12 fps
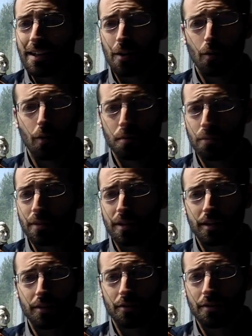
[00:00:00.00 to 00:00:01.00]
weren't
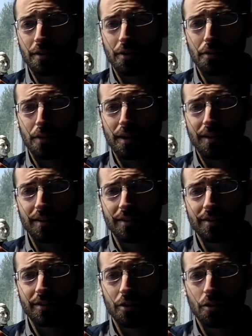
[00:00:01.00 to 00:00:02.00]
particularly great.
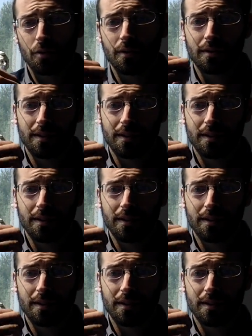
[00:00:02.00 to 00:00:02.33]
So,